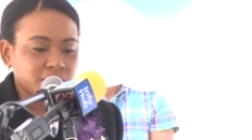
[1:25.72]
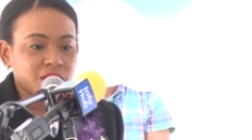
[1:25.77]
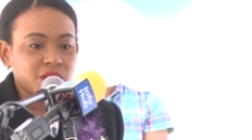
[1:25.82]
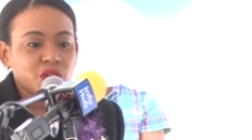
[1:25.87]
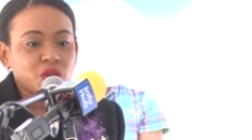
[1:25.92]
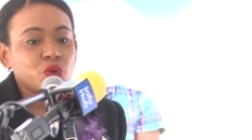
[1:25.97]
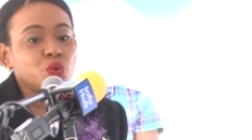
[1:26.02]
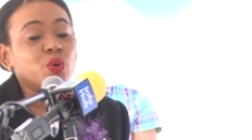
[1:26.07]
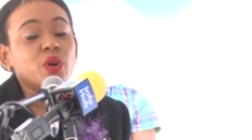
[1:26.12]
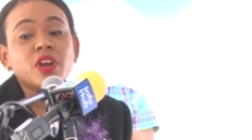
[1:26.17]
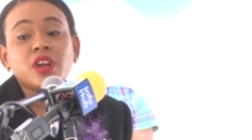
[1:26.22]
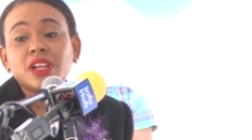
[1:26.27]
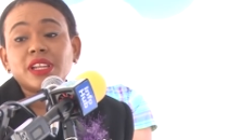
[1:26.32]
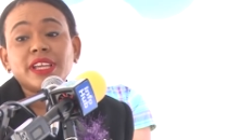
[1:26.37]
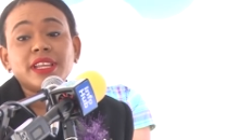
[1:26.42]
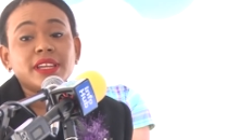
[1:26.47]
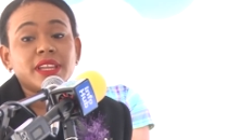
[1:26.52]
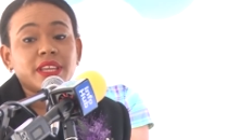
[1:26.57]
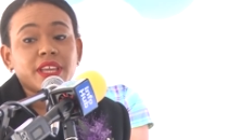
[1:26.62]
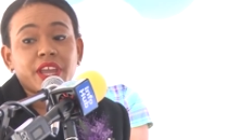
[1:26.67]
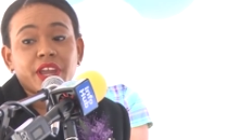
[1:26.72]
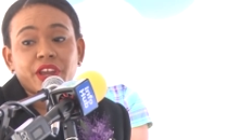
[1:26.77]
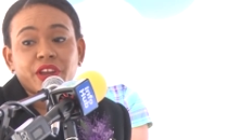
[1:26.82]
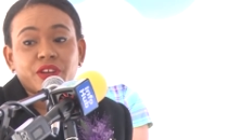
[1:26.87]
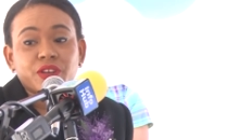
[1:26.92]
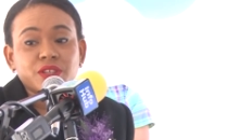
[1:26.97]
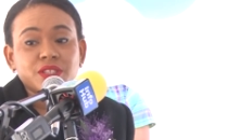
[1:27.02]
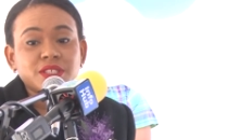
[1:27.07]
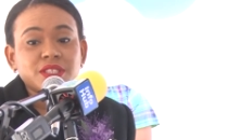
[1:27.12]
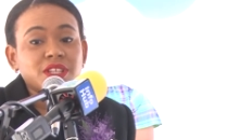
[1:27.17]
equipped to reduce
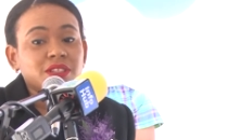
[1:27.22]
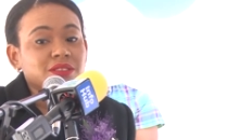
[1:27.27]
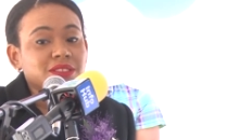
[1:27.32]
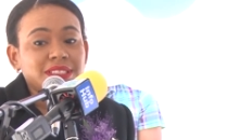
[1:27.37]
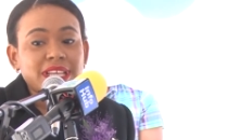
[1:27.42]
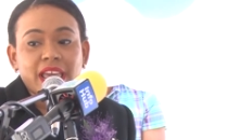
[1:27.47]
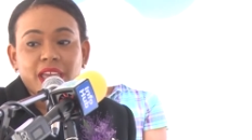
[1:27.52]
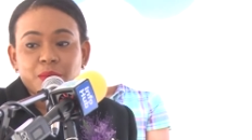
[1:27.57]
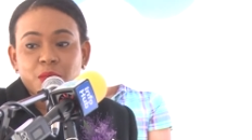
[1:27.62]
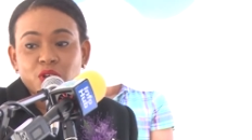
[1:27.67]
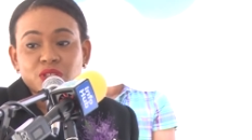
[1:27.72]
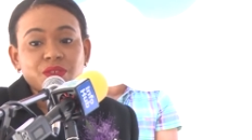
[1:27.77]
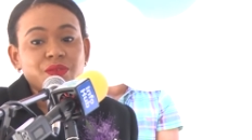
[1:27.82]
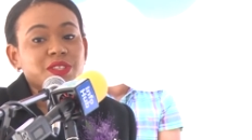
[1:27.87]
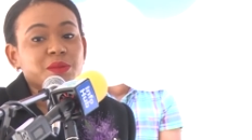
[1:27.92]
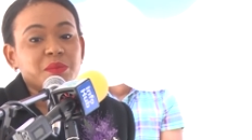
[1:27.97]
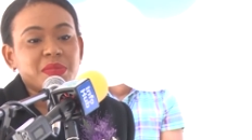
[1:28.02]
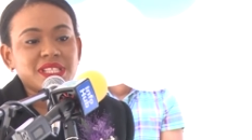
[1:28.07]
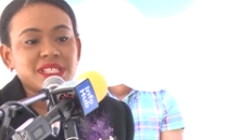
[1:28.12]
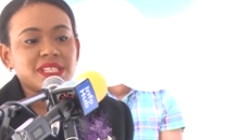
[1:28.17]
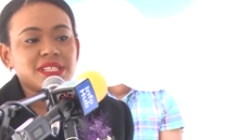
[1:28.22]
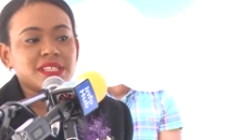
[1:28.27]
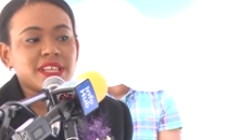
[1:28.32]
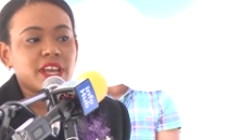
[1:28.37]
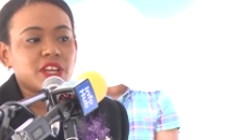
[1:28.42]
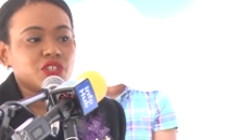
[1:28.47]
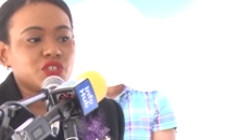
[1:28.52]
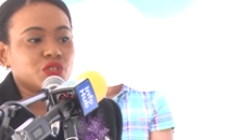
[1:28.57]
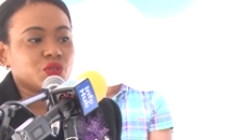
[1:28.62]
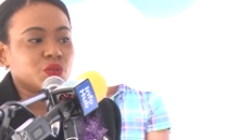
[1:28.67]
deaths of premature babies,
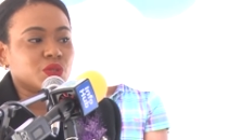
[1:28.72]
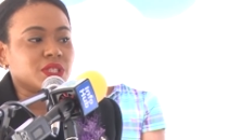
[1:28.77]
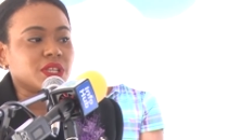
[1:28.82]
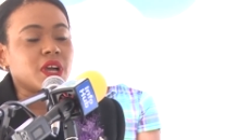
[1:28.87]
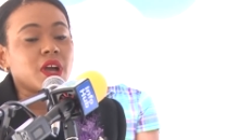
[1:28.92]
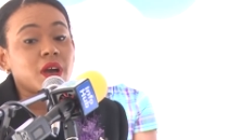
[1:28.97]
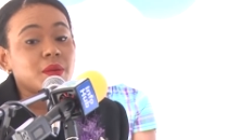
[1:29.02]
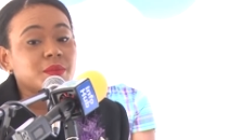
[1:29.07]
while nurses